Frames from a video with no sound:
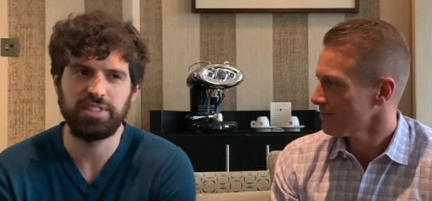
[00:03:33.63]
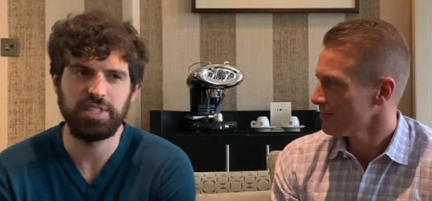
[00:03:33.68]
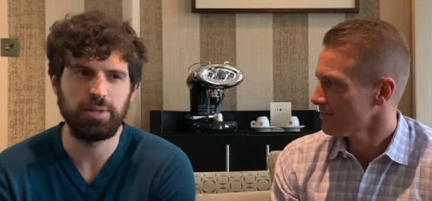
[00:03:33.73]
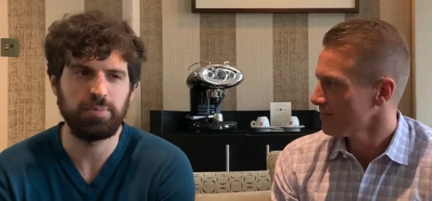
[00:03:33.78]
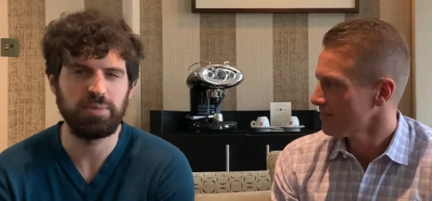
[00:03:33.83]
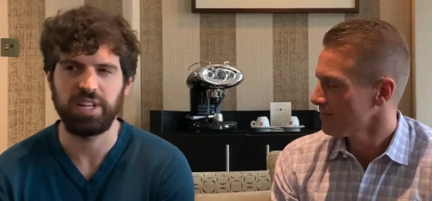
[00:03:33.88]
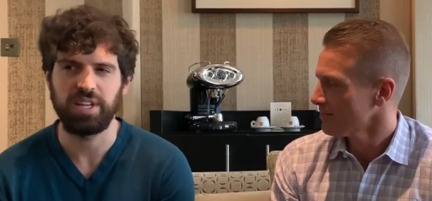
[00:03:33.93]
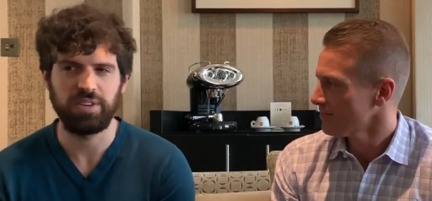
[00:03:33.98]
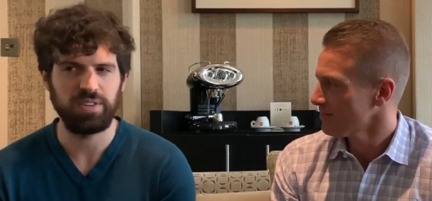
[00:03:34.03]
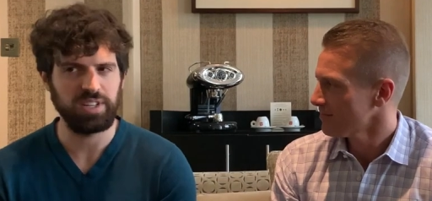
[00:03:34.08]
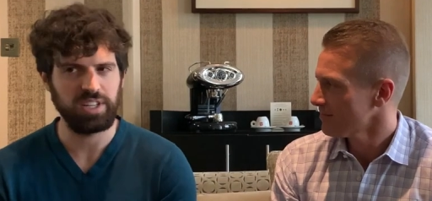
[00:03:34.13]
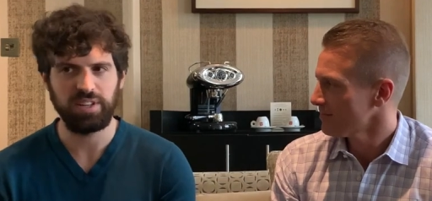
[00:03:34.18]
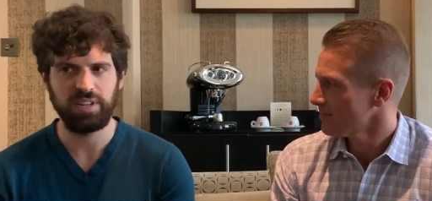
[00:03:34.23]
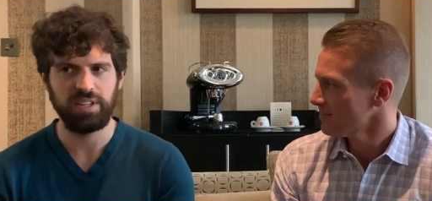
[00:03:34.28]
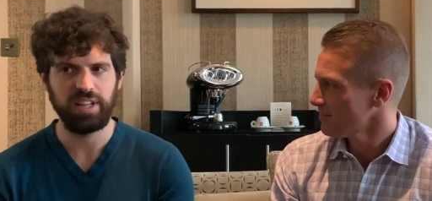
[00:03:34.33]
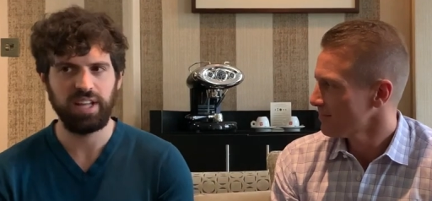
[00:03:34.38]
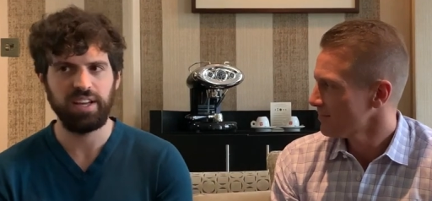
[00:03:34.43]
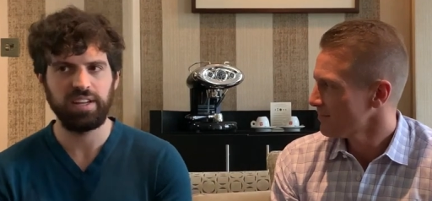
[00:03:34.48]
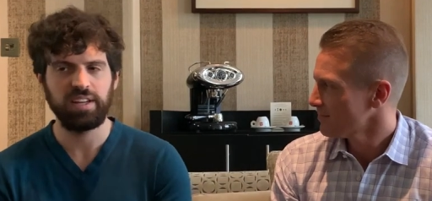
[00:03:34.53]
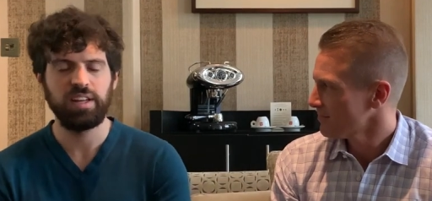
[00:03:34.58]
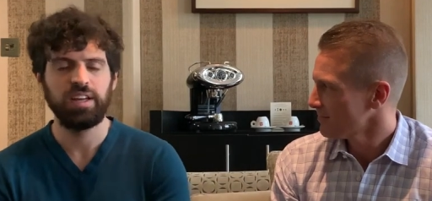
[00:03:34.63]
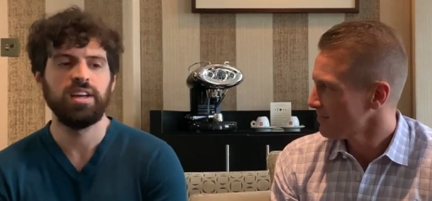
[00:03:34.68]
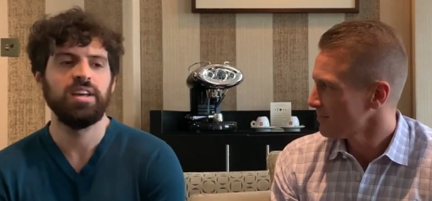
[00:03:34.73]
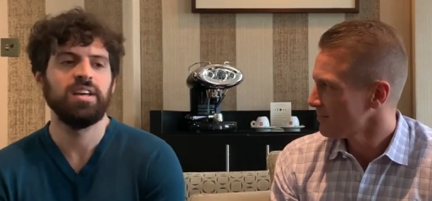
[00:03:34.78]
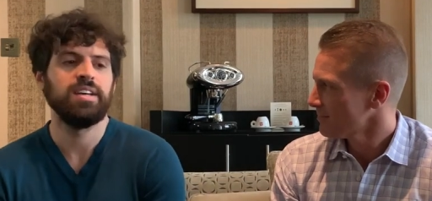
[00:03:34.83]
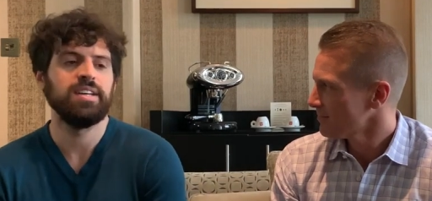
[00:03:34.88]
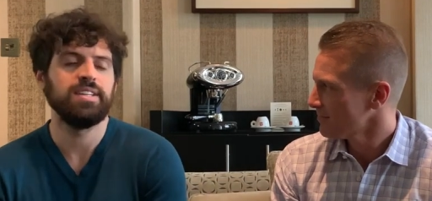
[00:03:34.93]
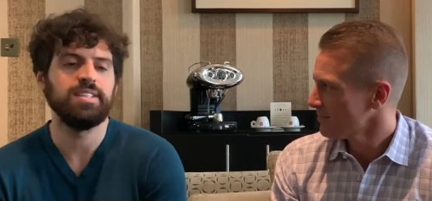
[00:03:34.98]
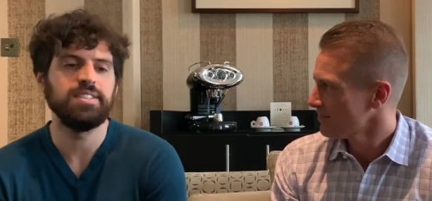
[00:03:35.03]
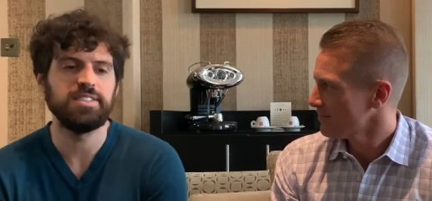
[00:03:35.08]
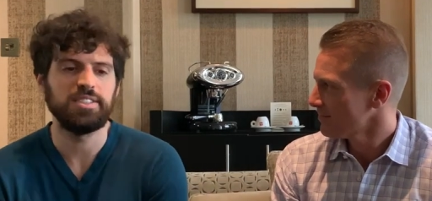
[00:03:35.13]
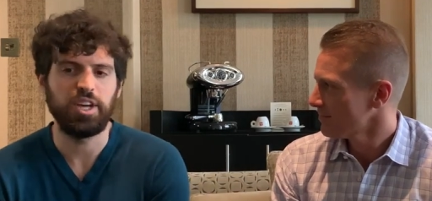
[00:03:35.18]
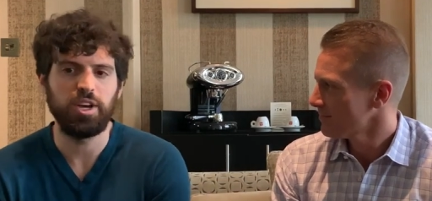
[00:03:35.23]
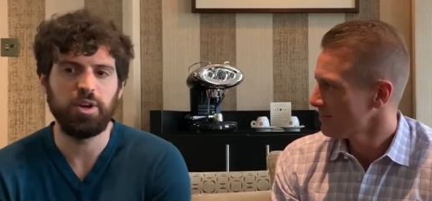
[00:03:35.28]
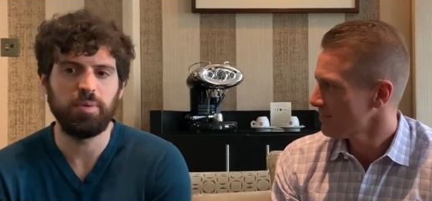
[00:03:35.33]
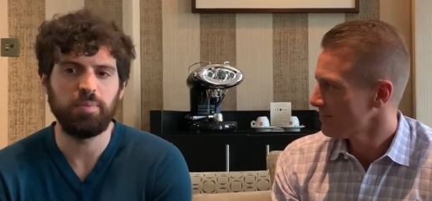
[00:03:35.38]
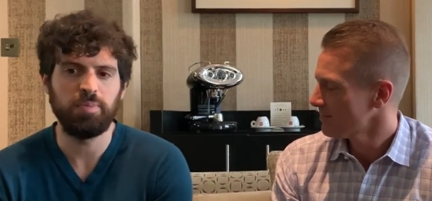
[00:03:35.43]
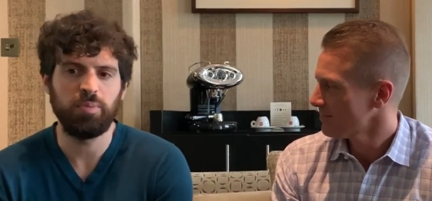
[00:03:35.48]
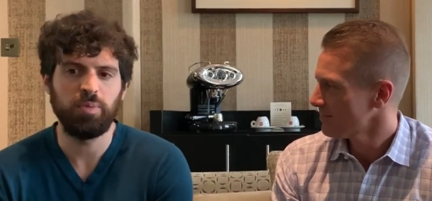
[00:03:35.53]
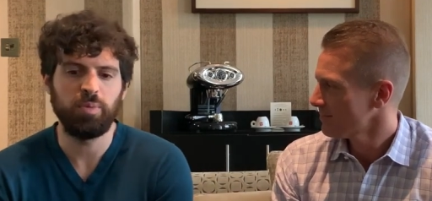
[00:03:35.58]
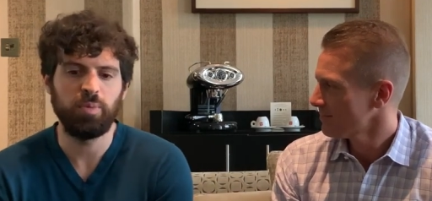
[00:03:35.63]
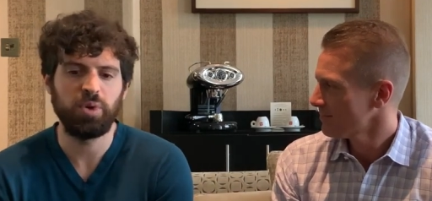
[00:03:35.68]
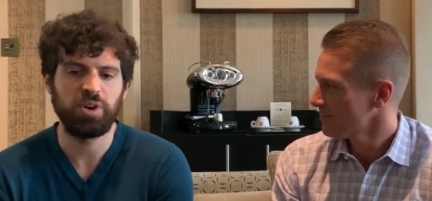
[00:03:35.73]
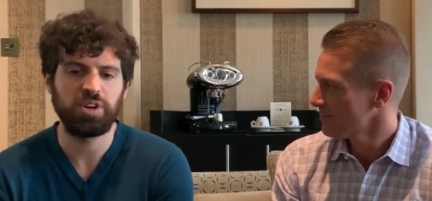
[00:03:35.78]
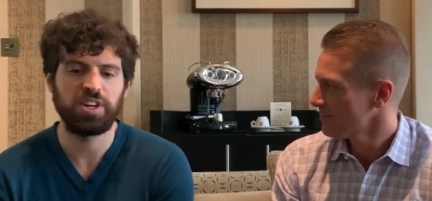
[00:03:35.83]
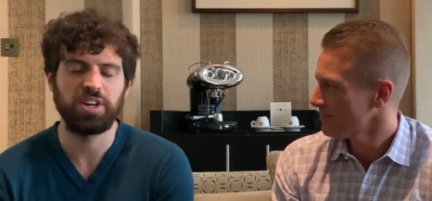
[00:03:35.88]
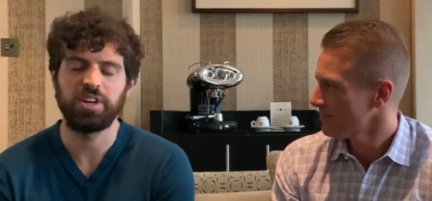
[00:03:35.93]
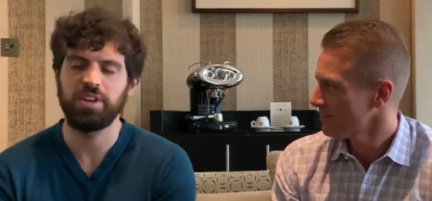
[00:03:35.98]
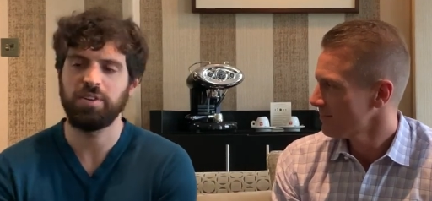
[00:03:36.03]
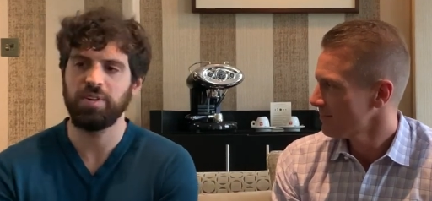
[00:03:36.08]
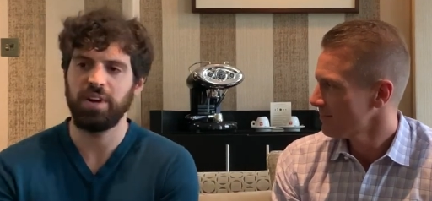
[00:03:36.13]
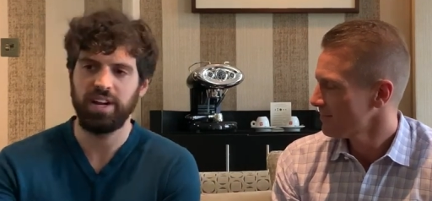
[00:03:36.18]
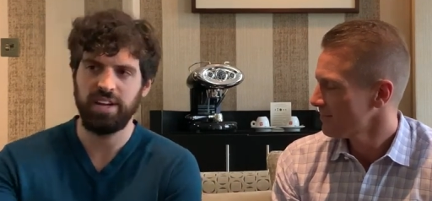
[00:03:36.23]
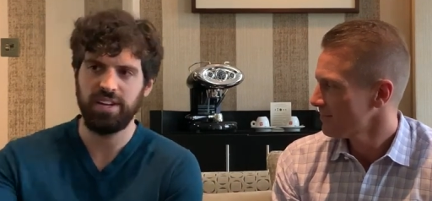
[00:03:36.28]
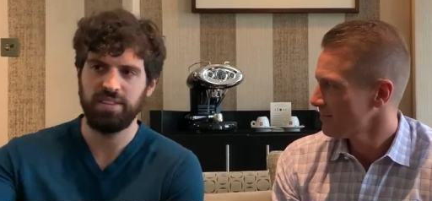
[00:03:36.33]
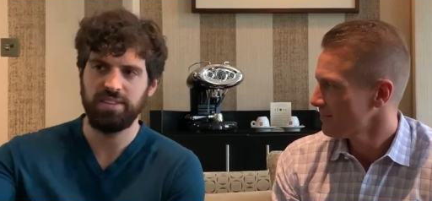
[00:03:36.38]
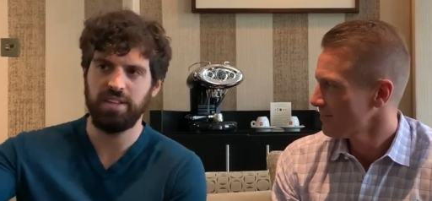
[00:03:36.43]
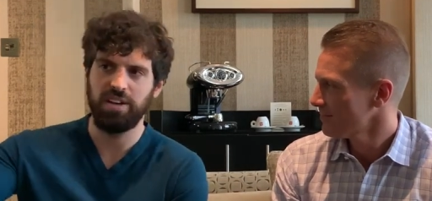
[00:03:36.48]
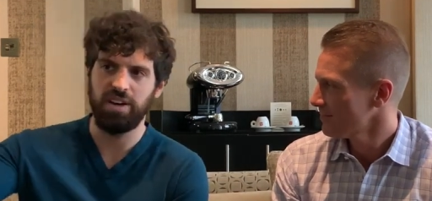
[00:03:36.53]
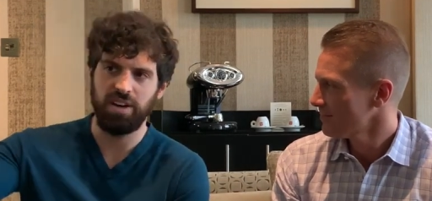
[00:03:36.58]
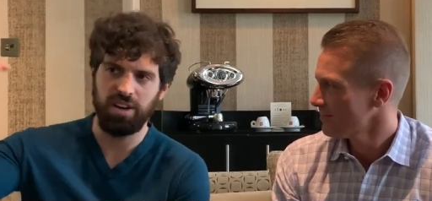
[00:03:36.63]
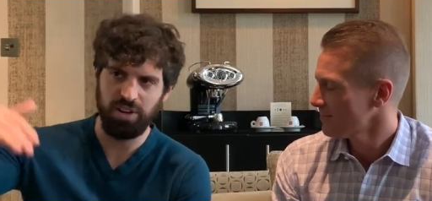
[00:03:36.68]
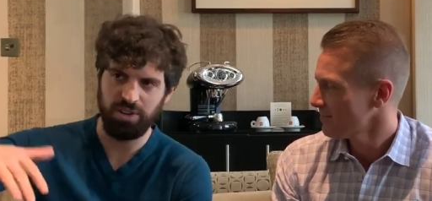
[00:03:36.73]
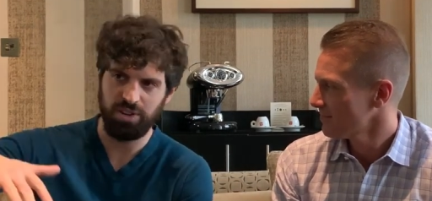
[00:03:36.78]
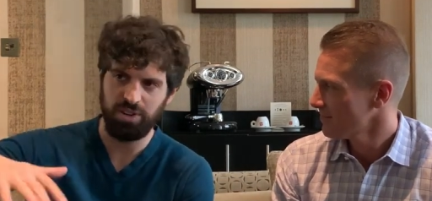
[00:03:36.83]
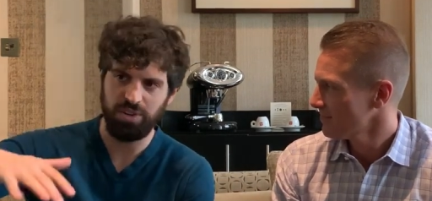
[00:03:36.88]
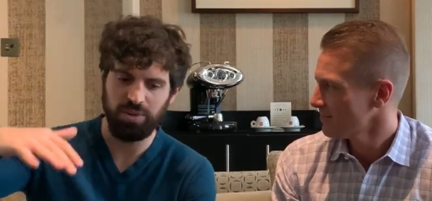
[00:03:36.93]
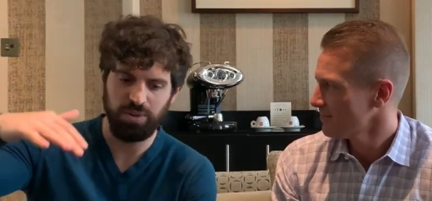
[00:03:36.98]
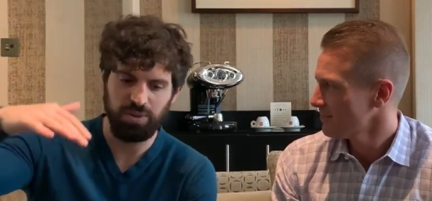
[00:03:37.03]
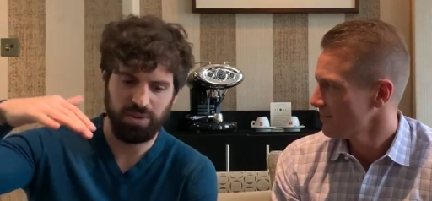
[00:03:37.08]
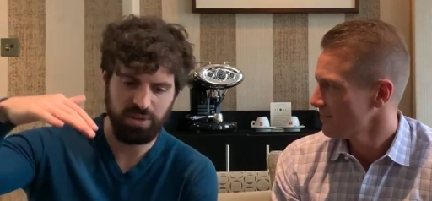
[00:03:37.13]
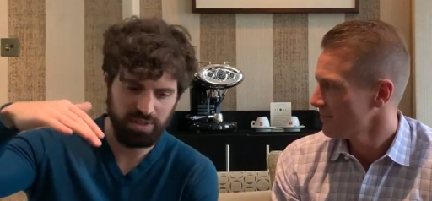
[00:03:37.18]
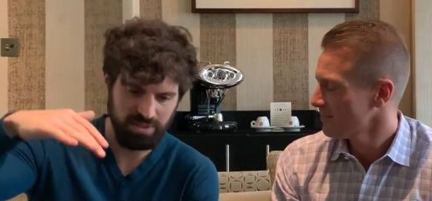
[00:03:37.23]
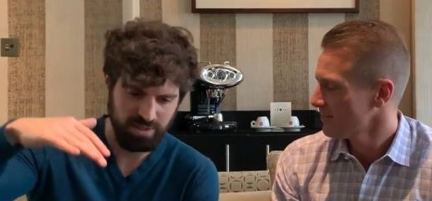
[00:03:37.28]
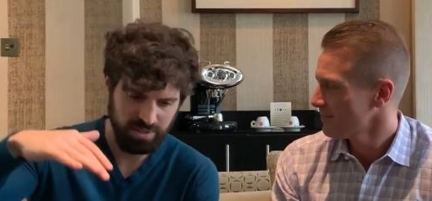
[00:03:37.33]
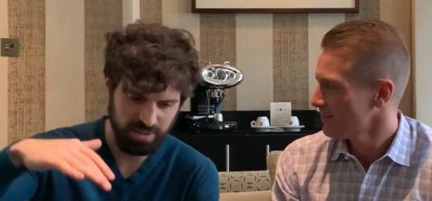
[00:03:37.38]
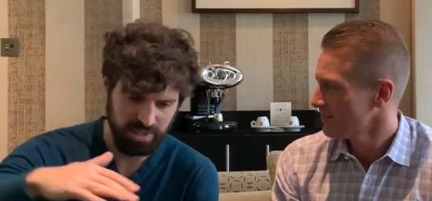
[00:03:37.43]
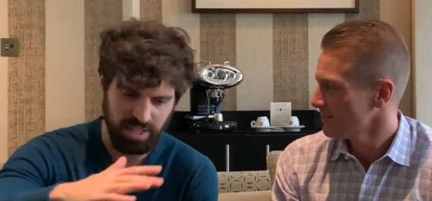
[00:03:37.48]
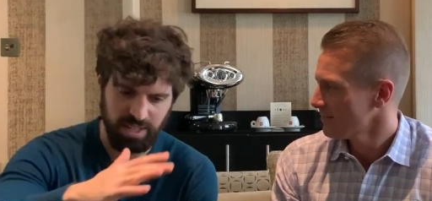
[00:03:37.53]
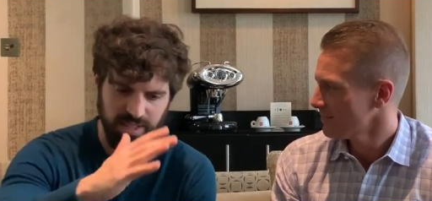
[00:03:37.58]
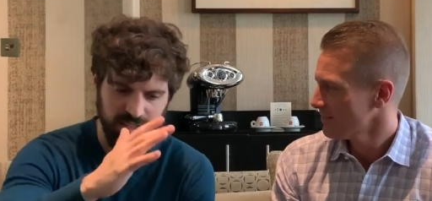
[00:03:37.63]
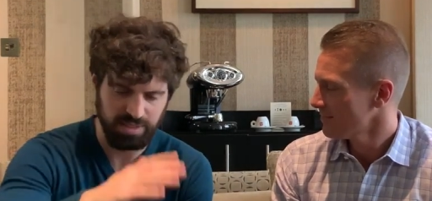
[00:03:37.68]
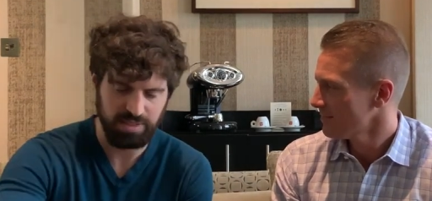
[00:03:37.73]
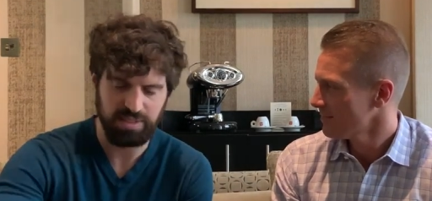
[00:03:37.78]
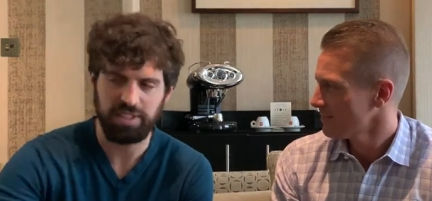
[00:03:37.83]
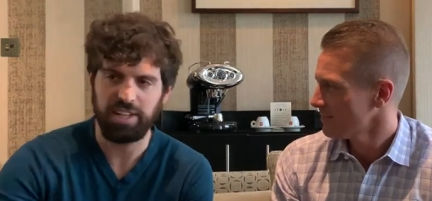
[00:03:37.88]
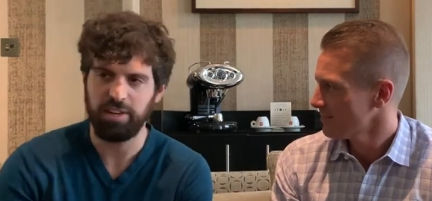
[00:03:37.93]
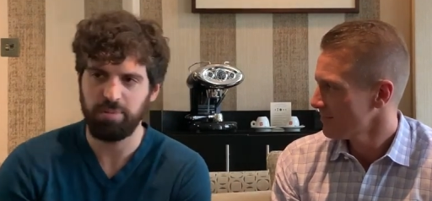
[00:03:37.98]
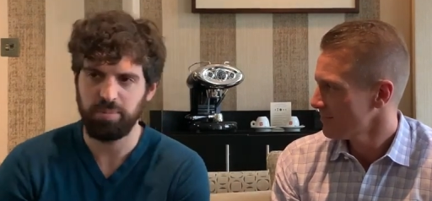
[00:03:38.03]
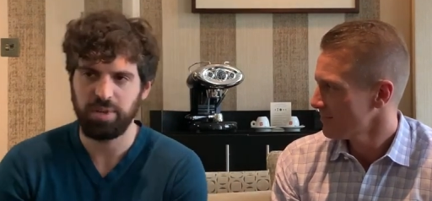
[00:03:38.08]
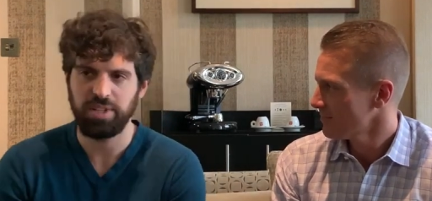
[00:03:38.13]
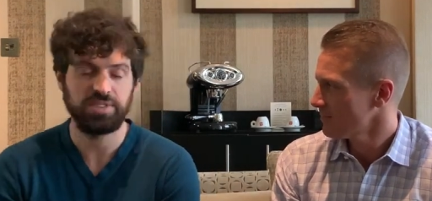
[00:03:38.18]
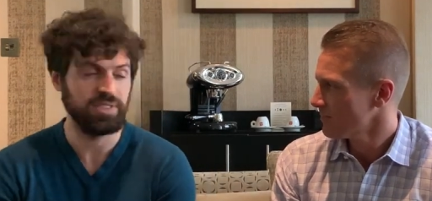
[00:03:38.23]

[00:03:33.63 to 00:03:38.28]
Speaker 1: of a tip that I don't hear a lot, is um, working around the auto settings of the camera.